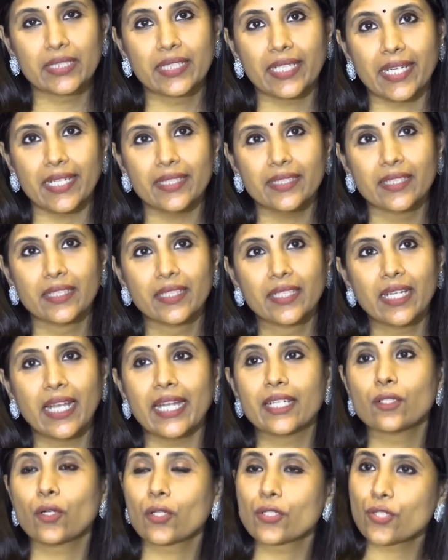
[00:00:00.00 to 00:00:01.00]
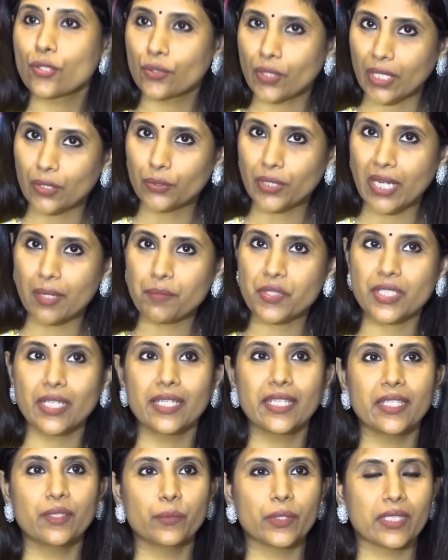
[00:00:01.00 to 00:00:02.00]
grade. And also Raghuram
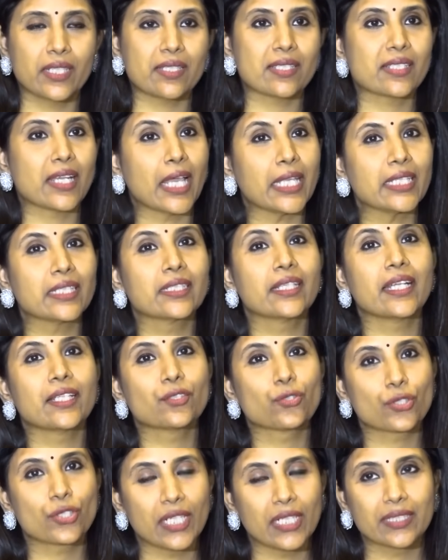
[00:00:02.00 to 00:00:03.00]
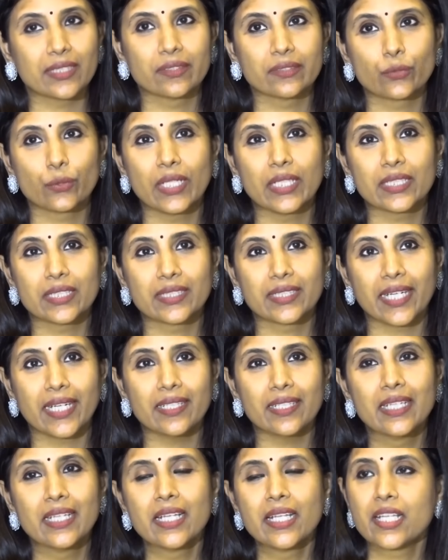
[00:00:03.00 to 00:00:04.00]
studied with us 9th grade to 12th grade.
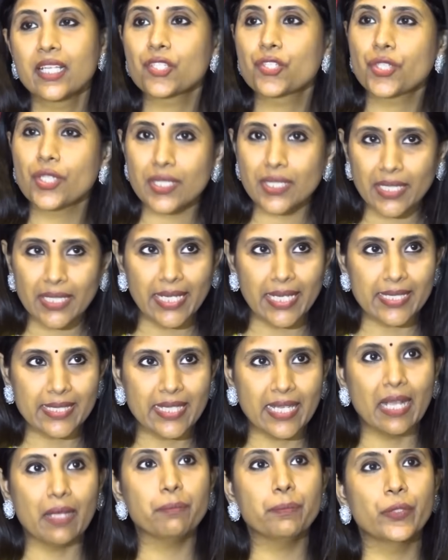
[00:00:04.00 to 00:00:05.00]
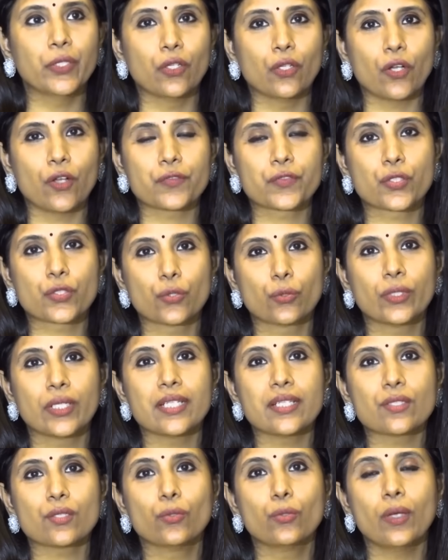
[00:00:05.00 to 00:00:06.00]
It's just an example of
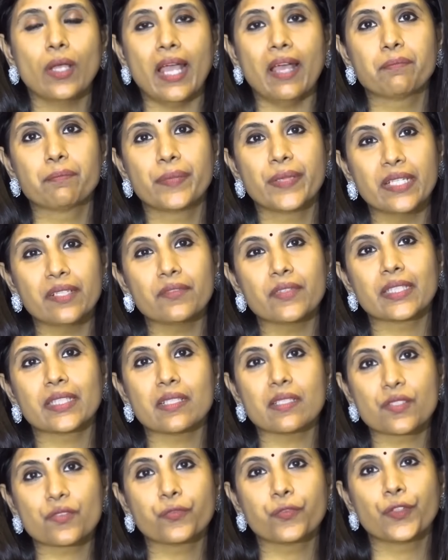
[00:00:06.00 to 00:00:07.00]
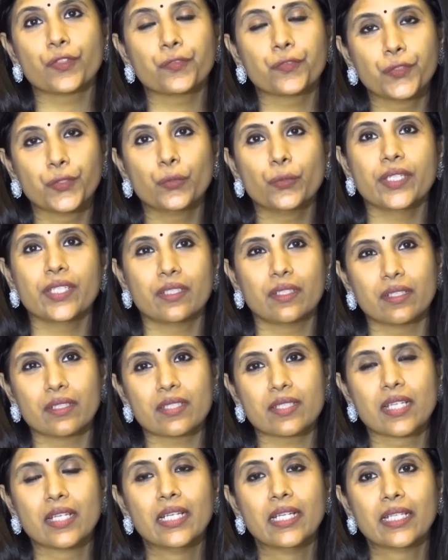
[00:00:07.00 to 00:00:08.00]
students who have been with us for a few
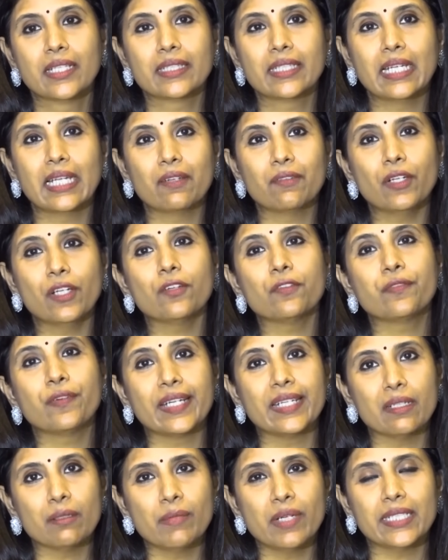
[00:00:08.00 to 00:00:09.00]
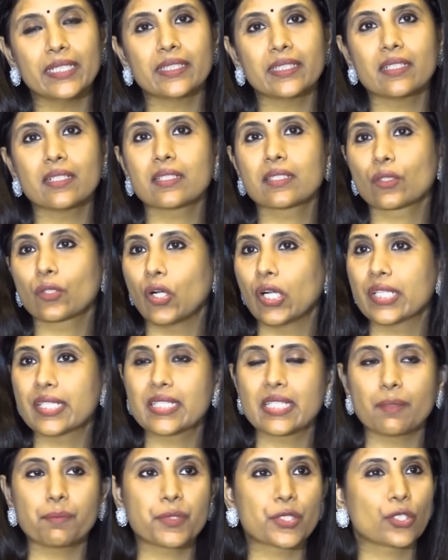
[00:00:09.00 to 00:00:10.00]
years. The level of fundamentals,
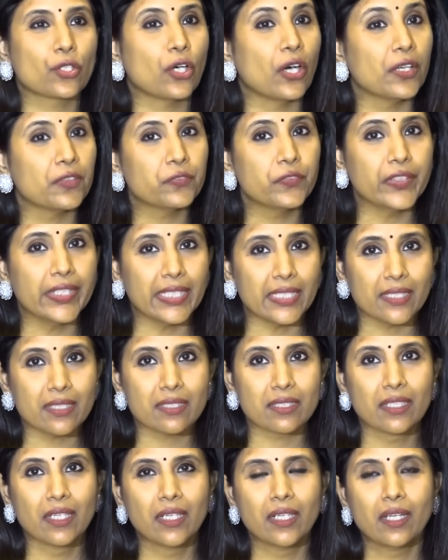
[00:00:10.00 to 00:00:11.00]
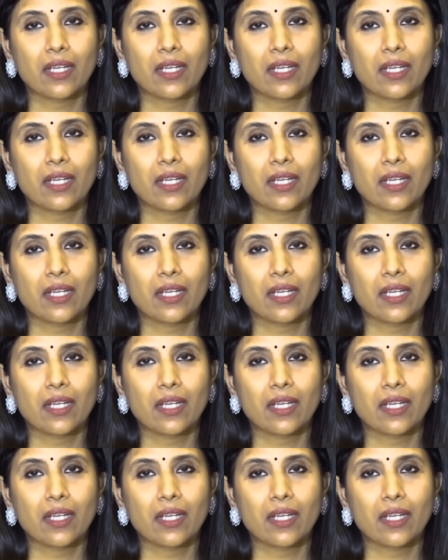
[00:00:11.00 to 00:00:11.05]
concepts, confidence,